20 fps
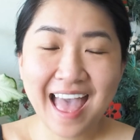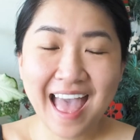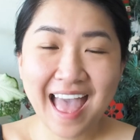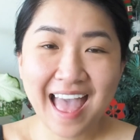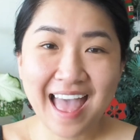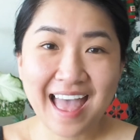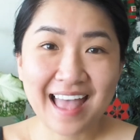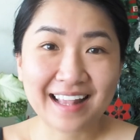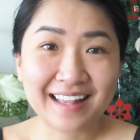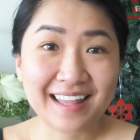
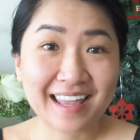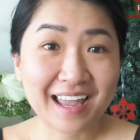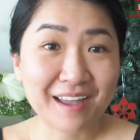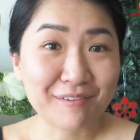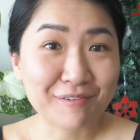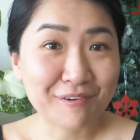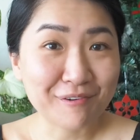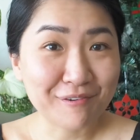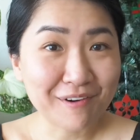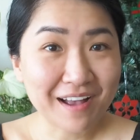and they
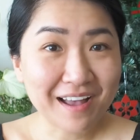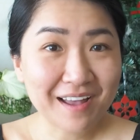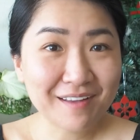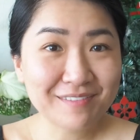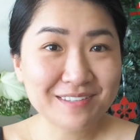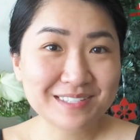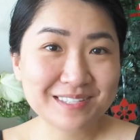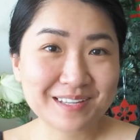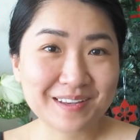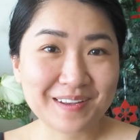have
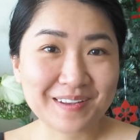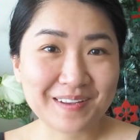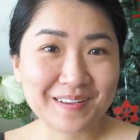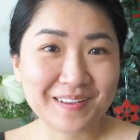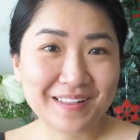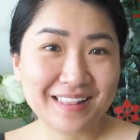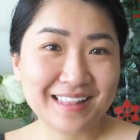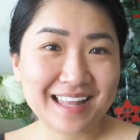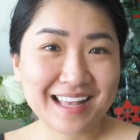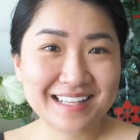arrived, so
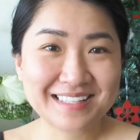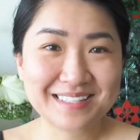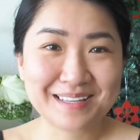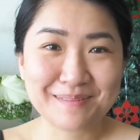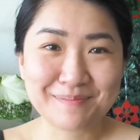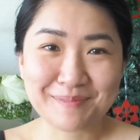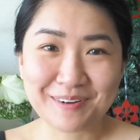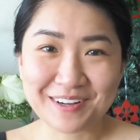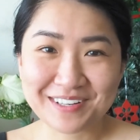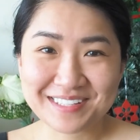let's
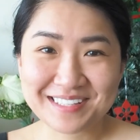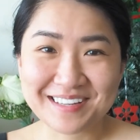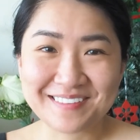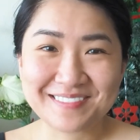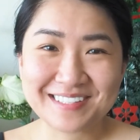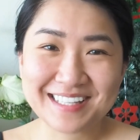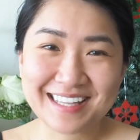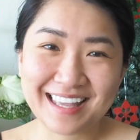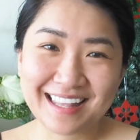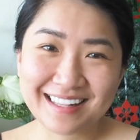unbox them
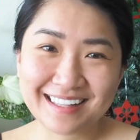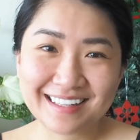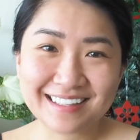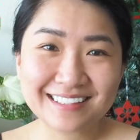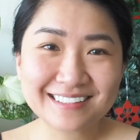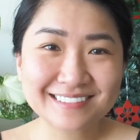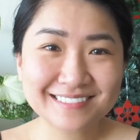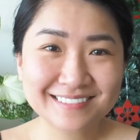together.